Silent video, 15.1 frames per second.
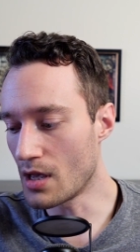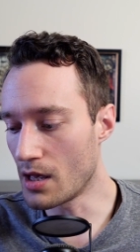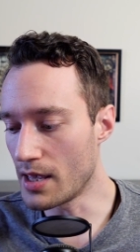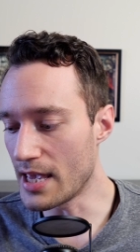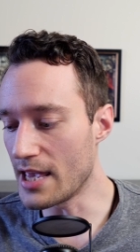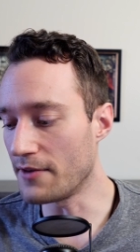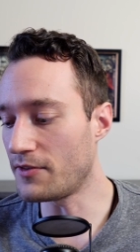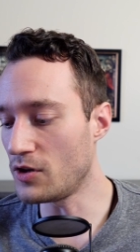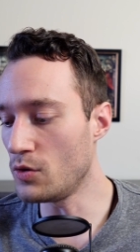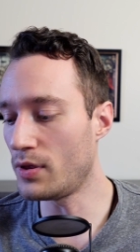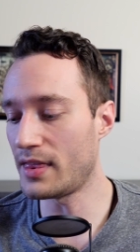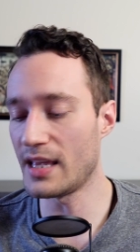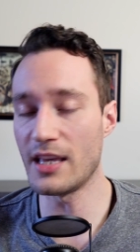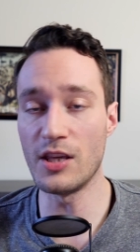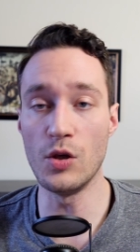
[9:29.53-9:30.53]
if you
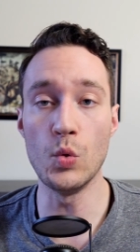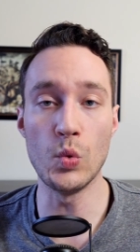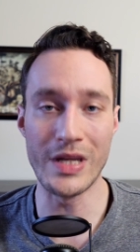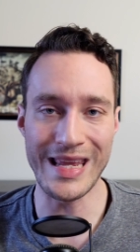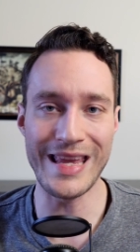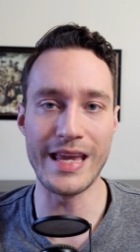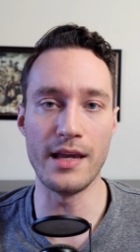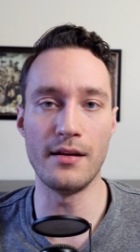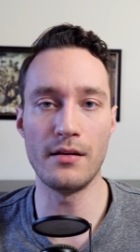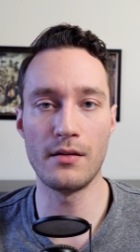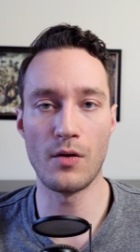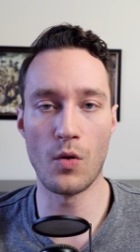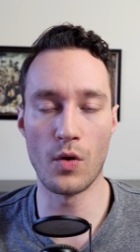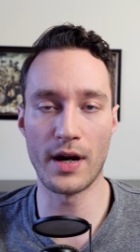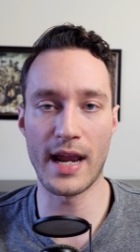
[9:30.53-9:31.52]
think you need
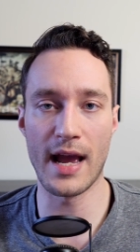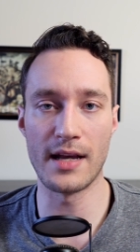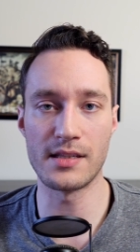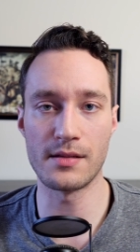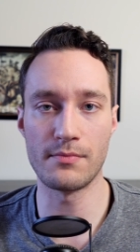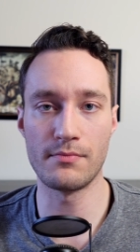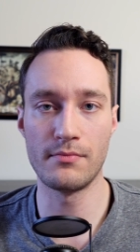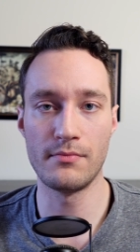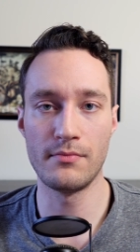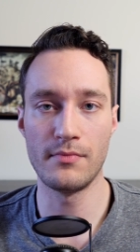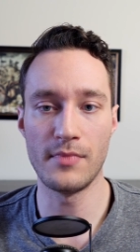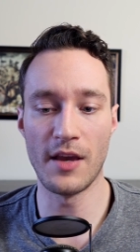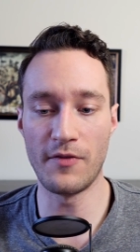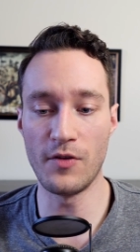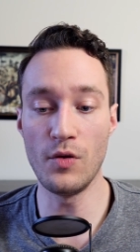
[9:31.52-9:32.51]
orgasm.
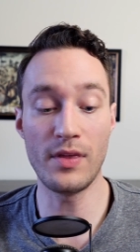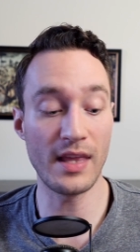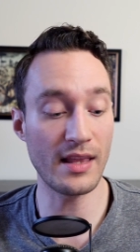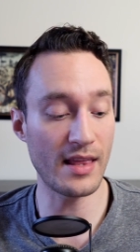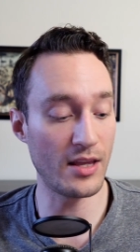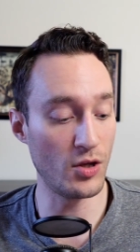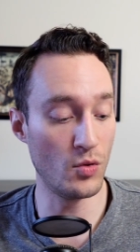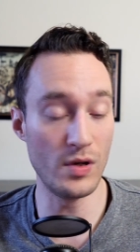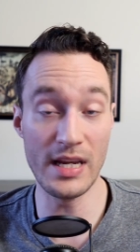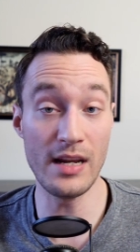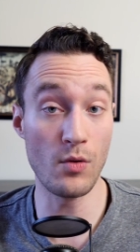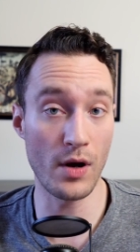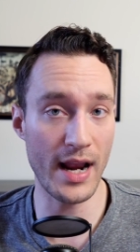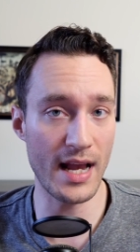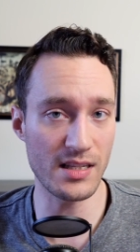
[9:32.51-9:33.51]
If you think that you need
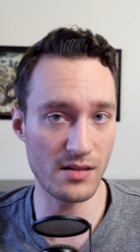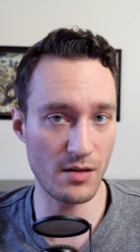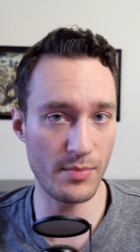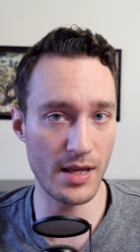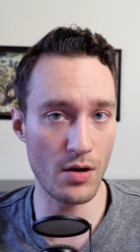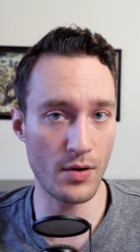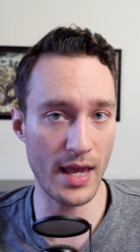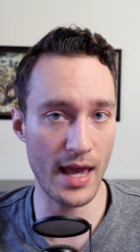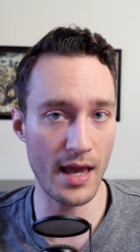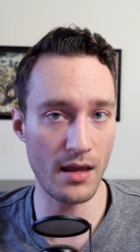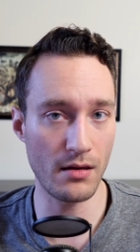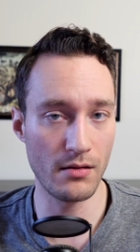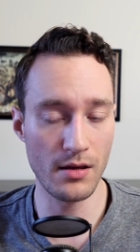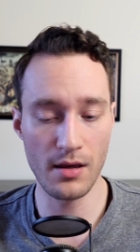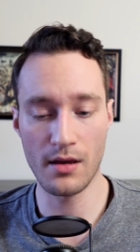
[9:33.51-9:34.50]
orgasm to be
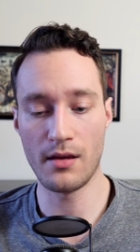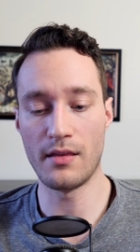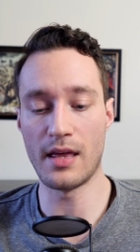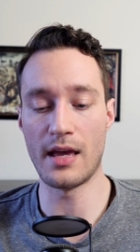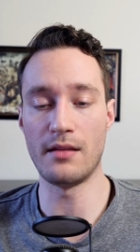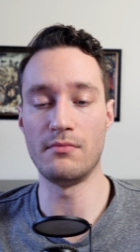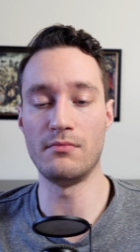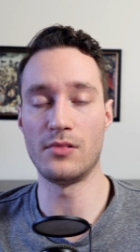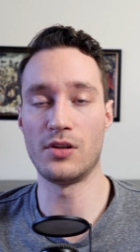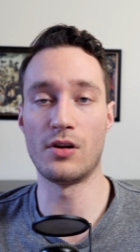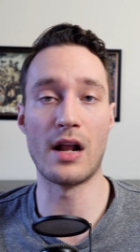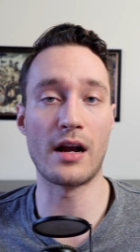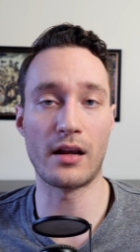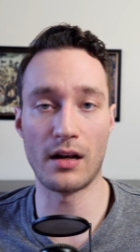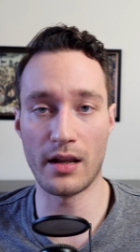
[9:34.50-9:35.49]
okay, then you're
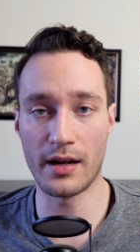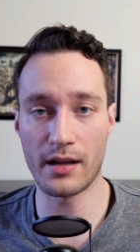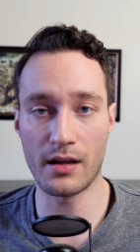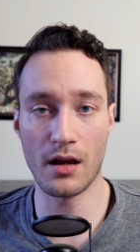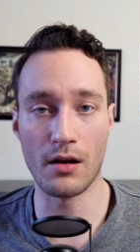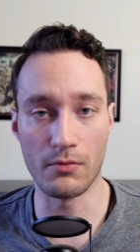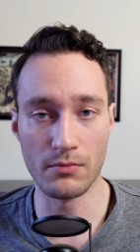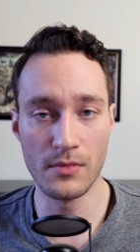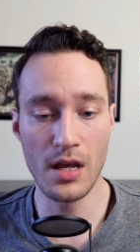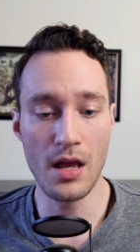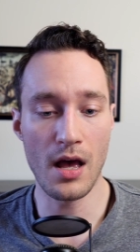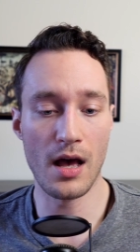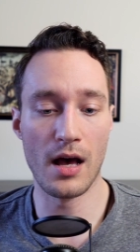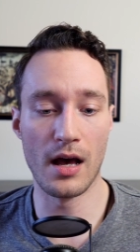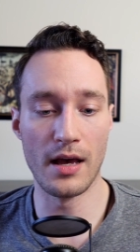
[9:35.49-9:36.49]
not going to let it go.
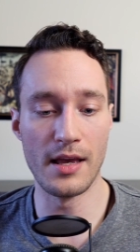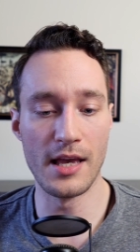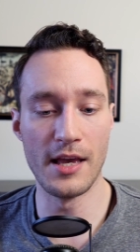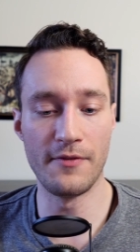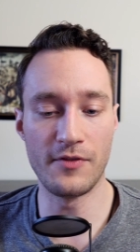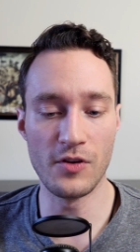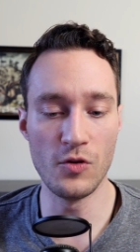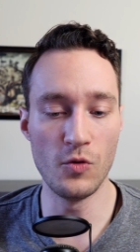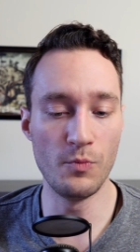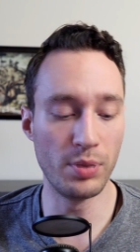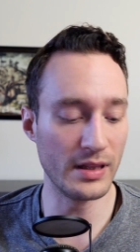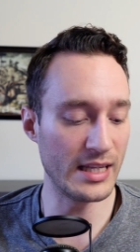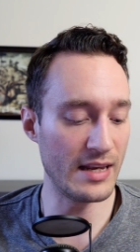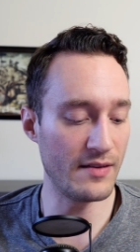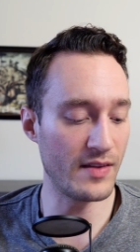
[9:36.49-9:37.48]
Uh, if you
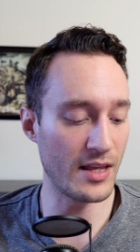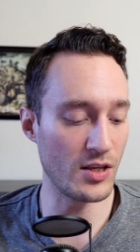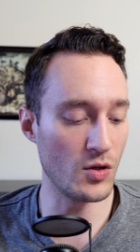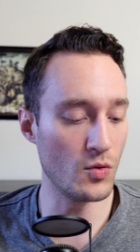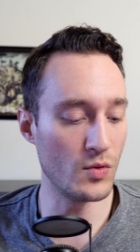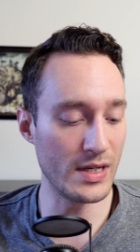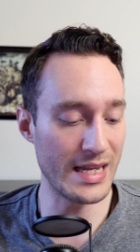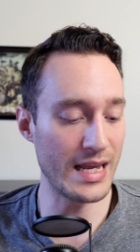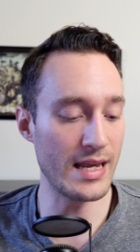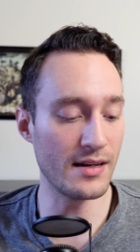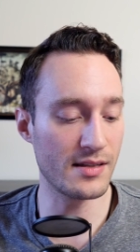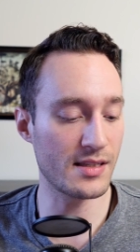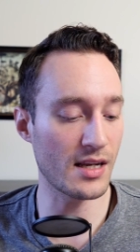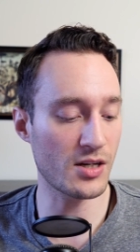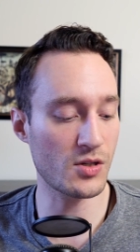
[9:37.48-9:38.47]
believe that you need
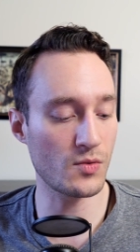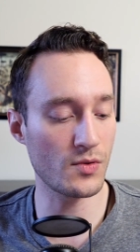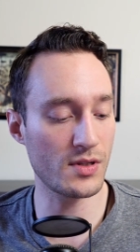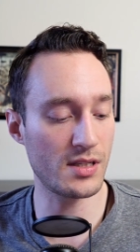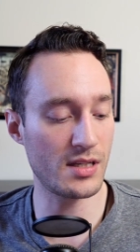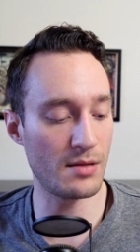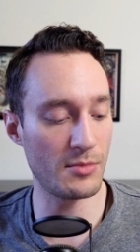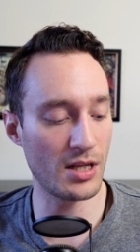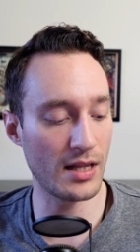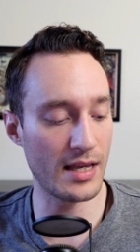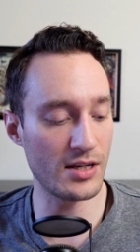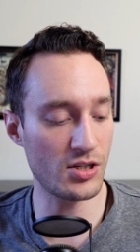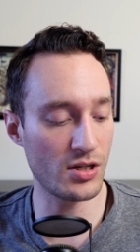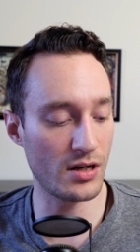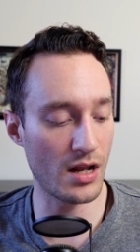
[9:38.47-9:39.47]
sexual
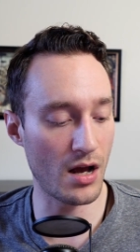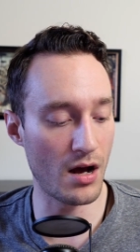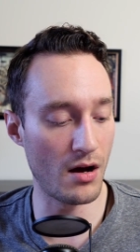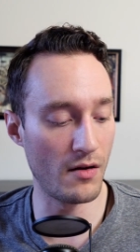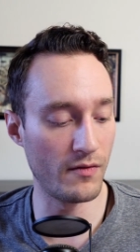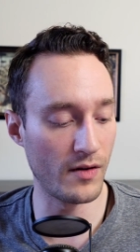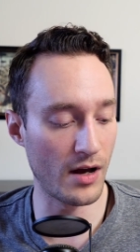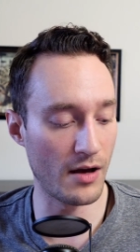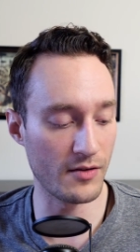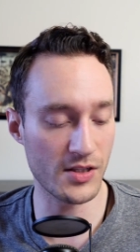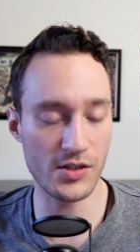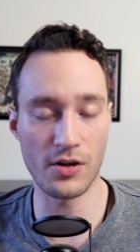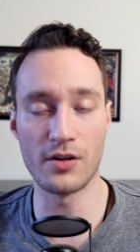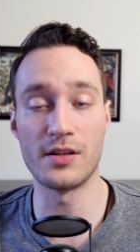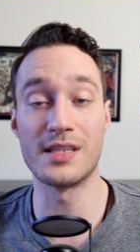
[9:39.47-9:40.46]
stimulation of a
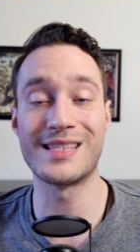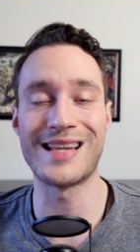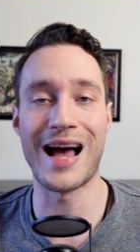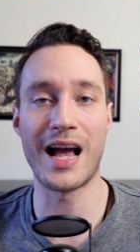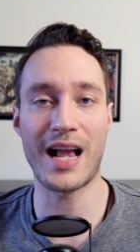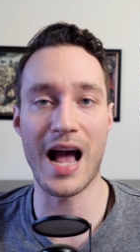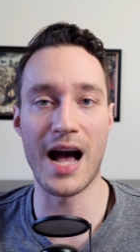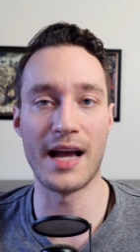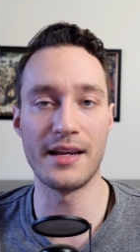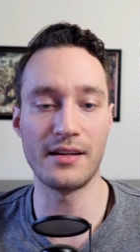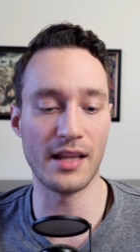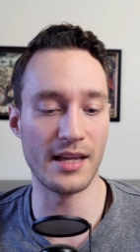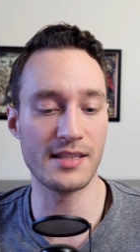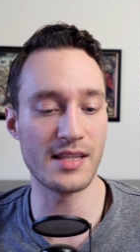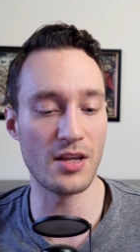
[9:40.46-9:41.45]
certain kind,
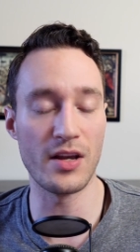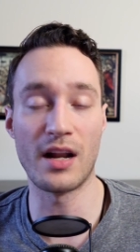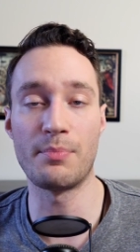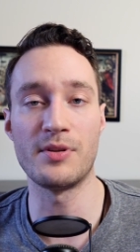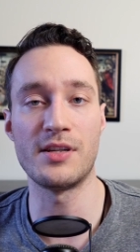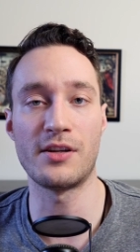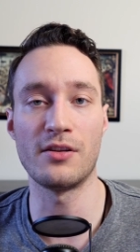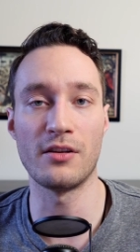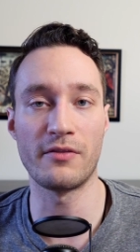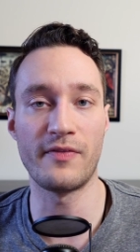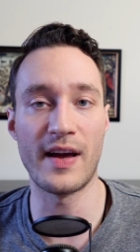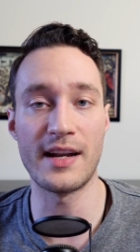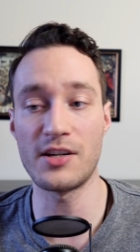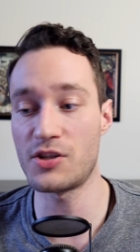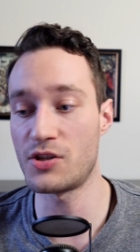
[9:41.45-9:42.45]
like say you got a particular
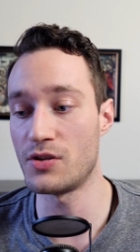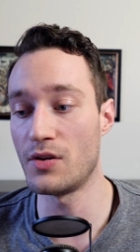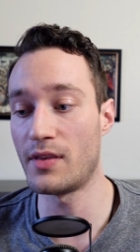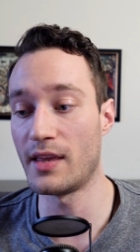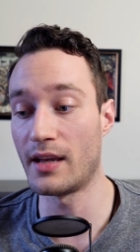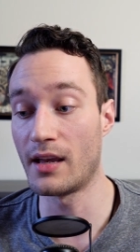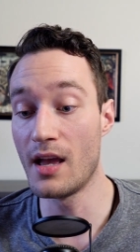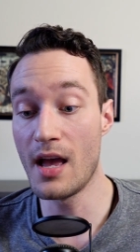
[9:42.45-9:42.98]
fetish and you think,